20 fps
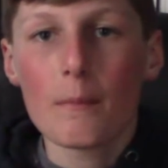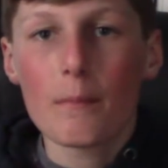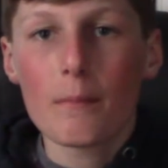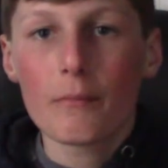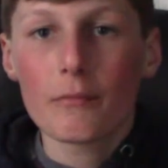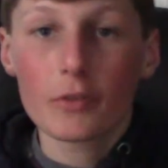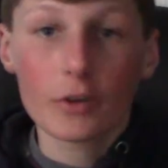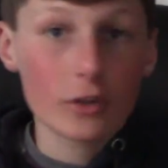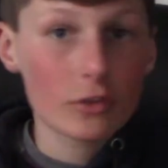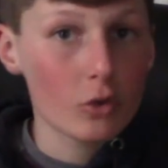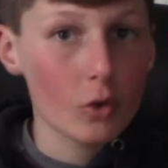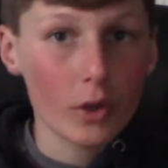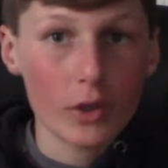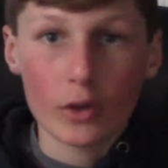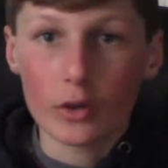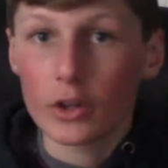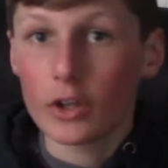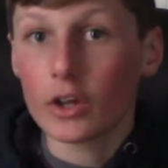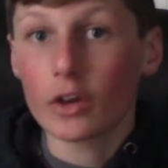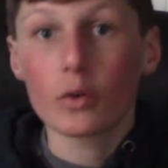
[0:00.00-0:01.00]
for
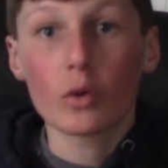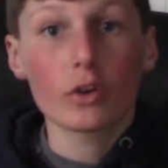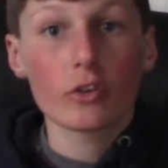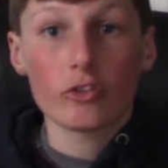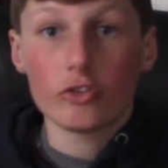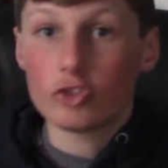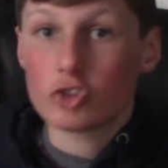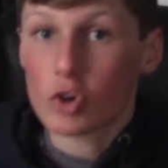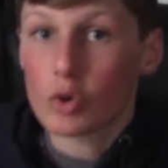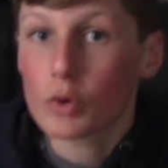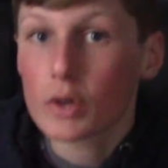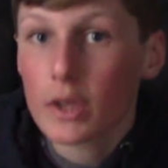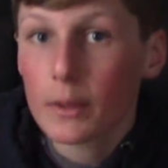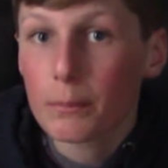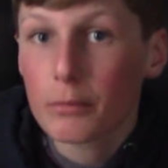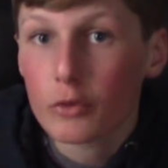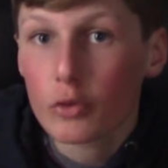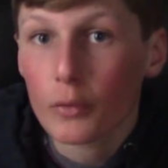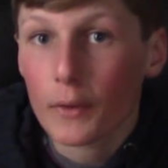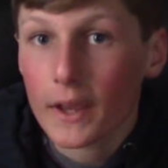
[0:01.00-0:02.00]
Toyota. Of course, Joe
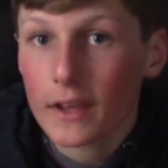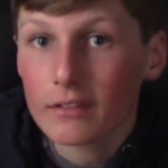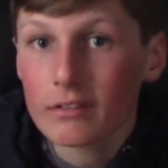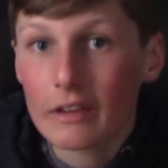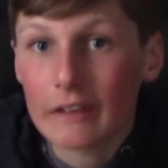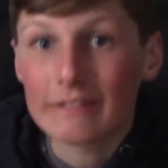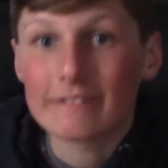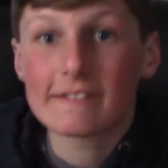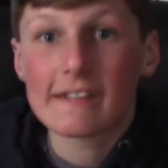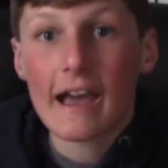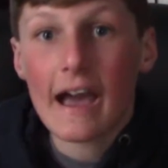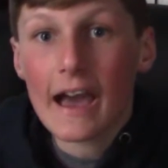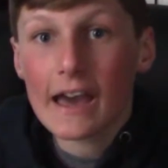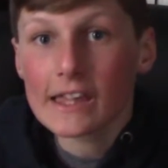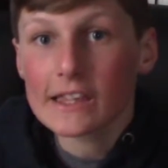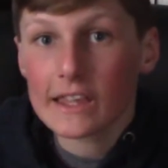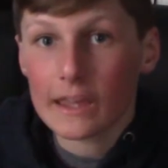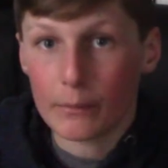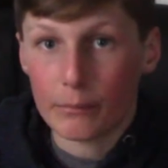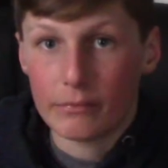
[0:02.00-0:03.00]
Gibbs' grandson,
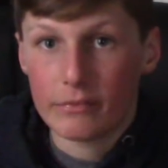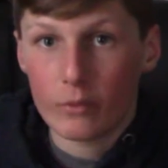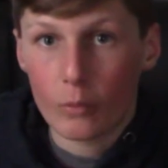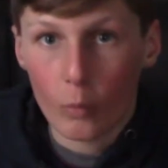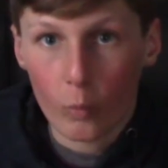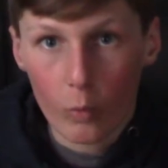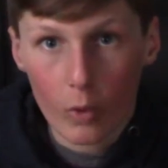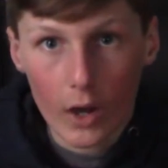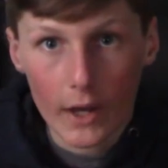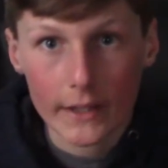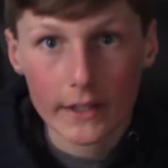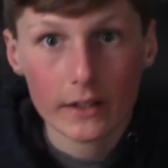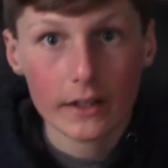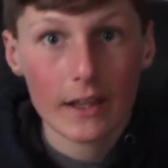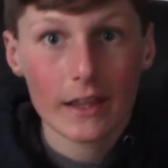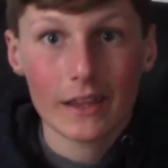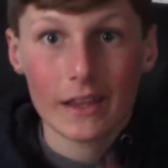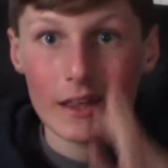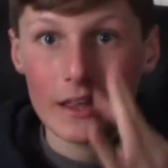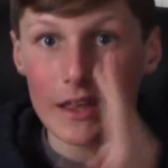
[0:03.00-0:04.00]
Ty Gibbs, won,
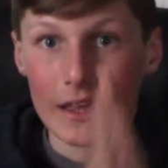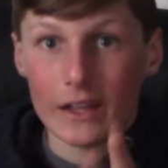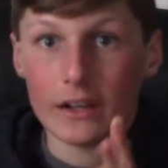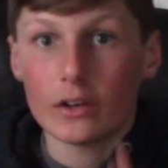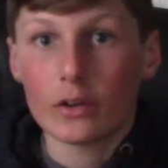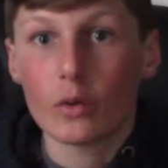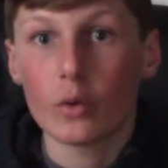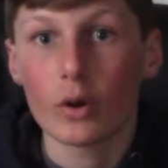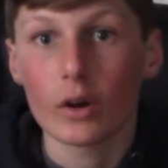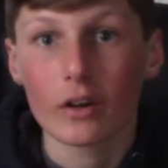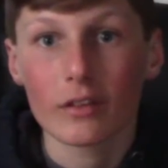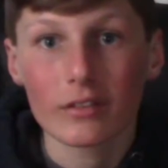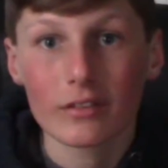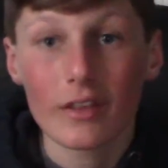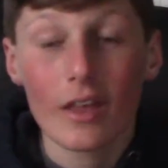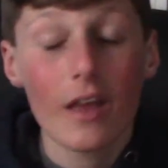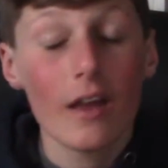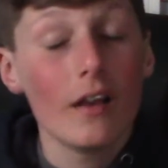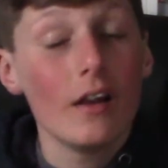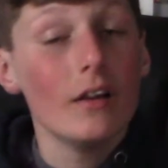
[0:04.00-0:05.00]
and of course,
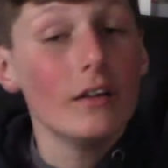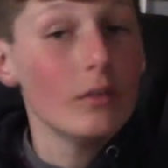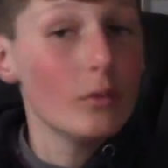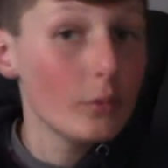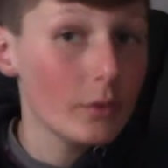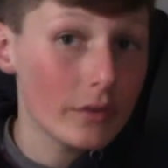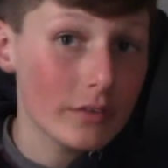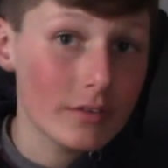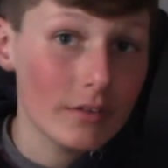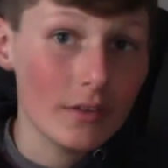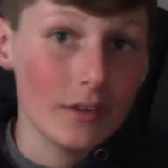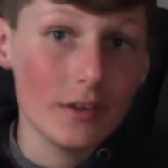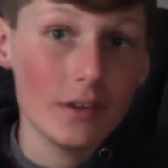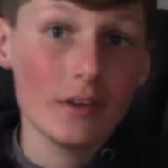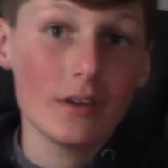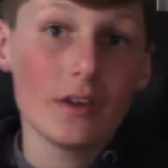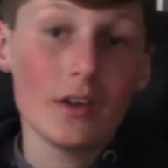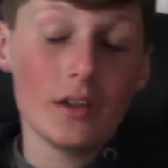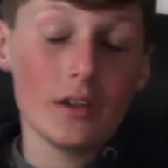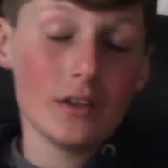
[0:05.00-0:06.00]
we
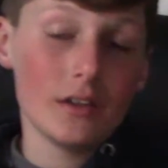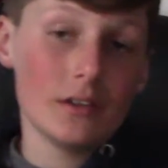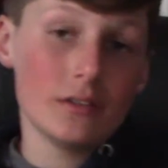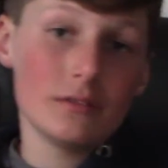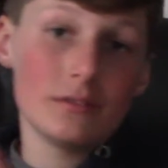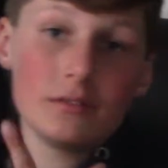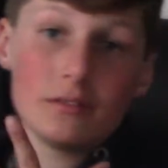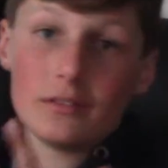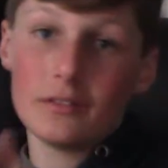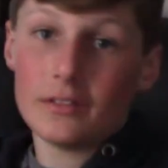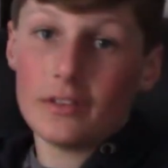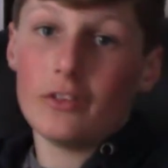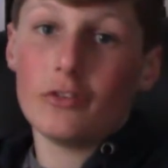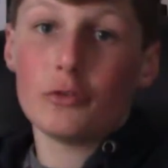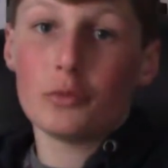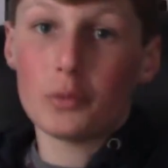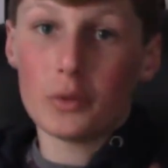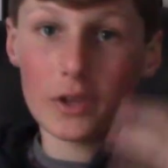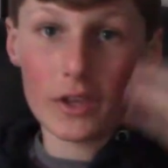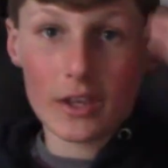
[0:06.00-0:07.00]
see
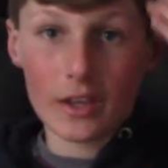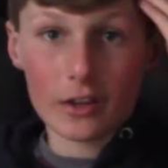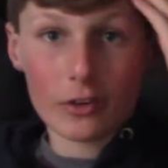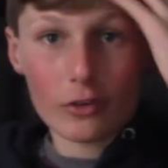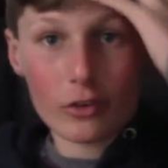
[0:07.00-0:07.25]
this weekend.